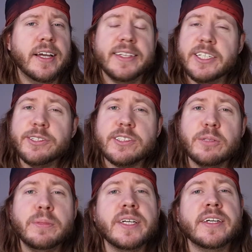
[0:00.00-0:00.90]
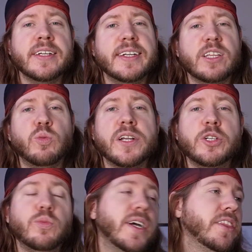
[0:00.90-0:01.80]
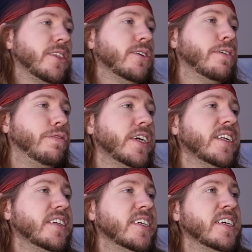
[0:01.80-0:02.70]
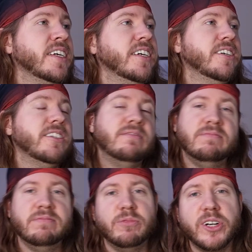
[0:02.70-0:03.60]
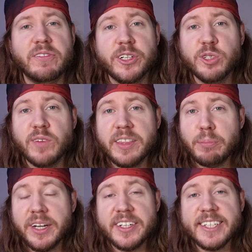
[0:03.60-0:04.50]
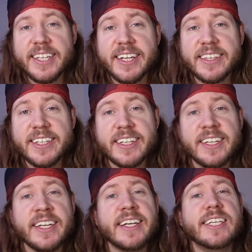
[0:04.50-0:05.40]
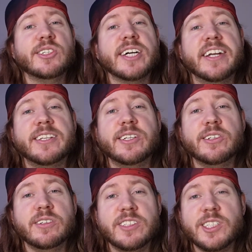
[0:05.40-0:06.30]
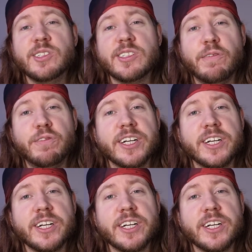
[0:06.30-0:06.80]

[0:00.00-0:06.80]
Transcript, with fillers: it used to be that when you went to a field or wherever you went metal detecting, you had to choose a